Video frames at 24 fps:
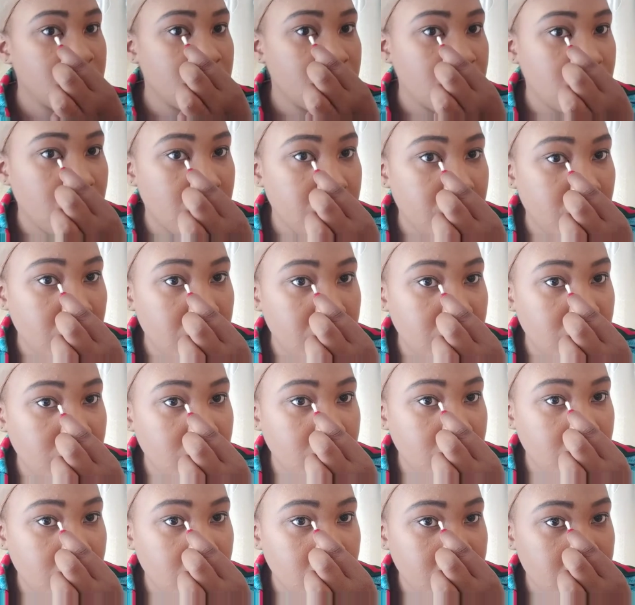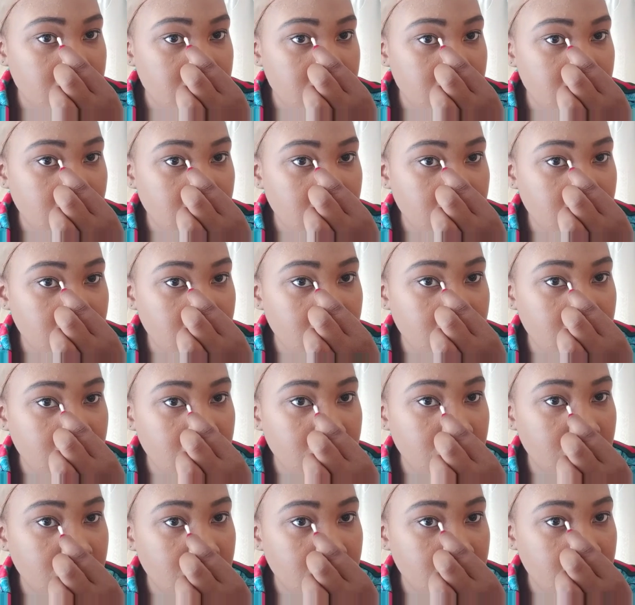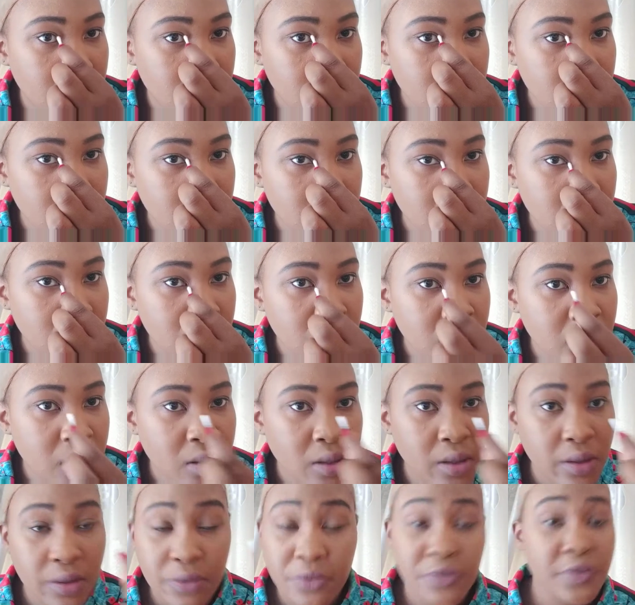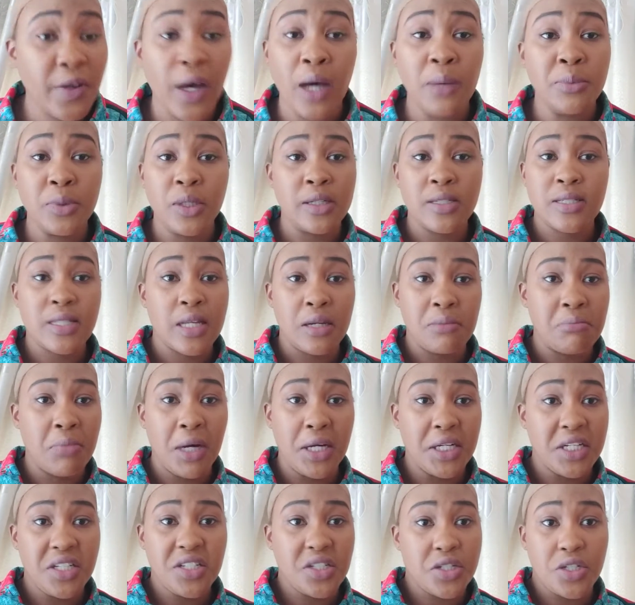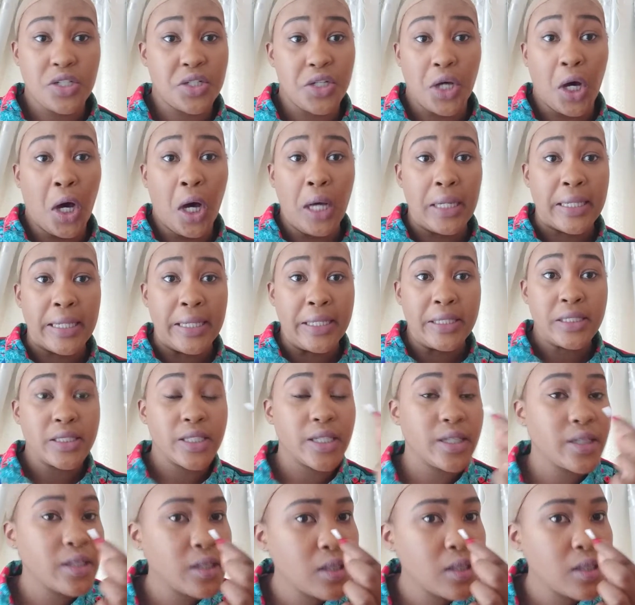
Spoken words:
remember, the goal is to look fabulous and moneyed, darling.